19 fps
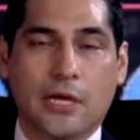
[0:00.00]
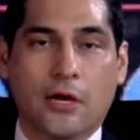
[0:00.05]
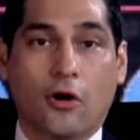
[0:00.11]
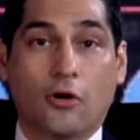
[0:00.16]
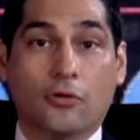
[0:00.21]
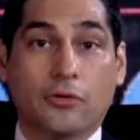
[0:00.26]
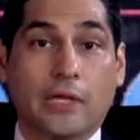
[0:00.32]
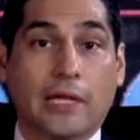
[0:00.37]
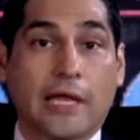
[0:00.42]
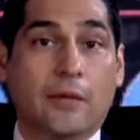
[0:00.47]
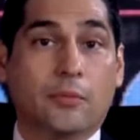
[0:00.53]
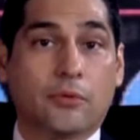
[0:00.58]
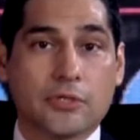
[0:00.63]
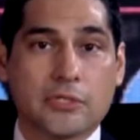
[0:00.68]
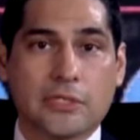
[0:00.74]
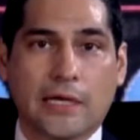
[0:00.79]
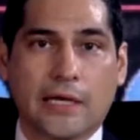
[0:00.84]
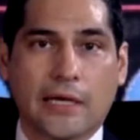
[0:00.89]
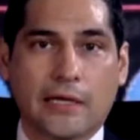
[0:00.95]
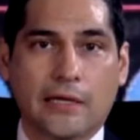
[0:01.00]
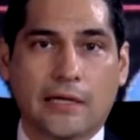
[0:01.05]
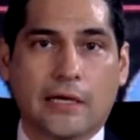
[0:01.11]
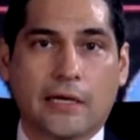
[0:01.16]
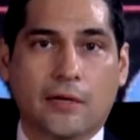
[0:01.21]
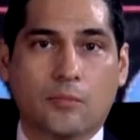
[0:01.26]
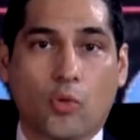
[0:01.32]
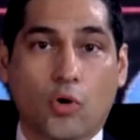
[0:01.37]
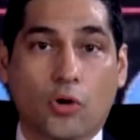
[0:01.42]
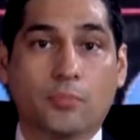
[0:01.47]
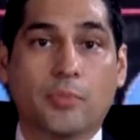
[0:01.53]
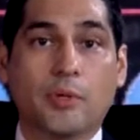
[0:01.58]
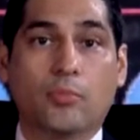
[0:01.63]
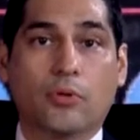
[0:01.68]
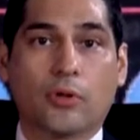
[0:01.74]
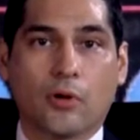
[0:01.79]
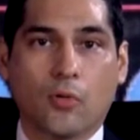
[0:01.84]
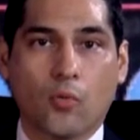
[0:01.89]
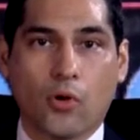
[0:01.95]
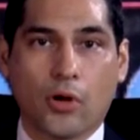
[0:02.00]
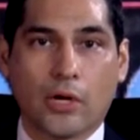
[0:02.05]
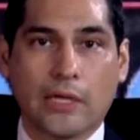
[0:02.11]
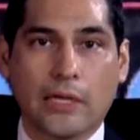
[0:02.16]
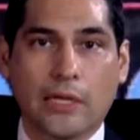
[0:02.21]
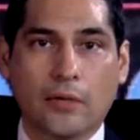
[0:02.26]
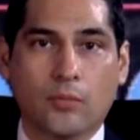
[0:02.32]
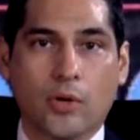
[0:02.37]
On the labor side, more people are working,